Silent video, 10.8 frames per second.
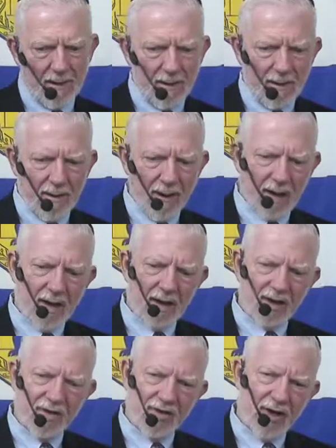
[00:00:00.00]
And how can a
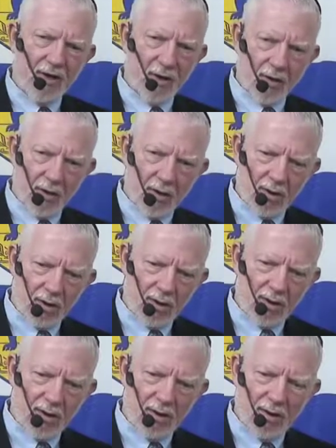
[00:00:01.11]
sinner
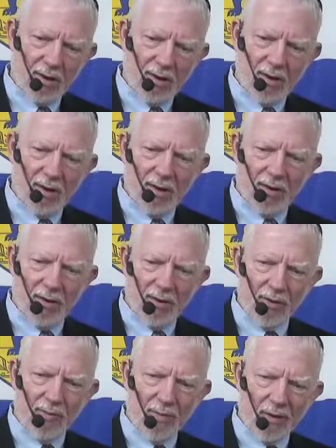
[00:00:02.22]
do
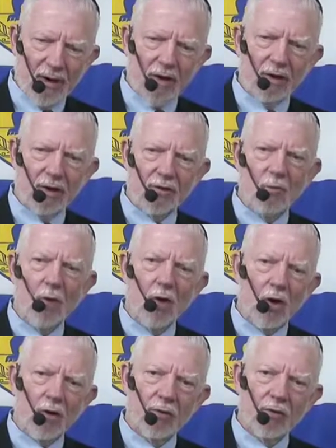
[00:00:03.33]
miraculous
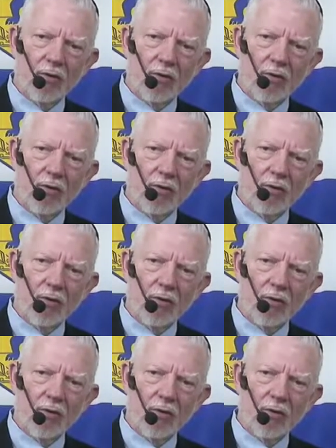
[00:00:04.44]
works?